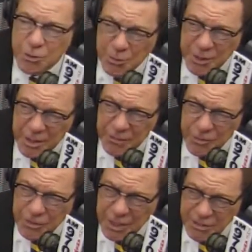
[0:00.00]
were doing the
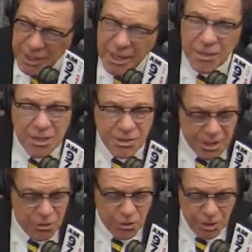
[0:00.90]
interviews last night. I said
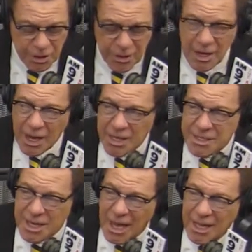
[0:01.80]
it earlier. I
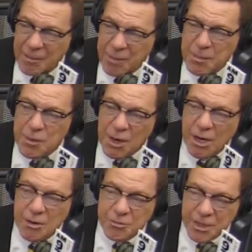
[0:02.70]
said people were
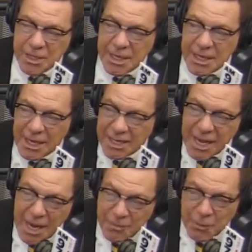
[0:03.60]
hovering to get on
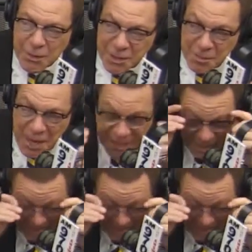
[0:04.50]
camera with you, man.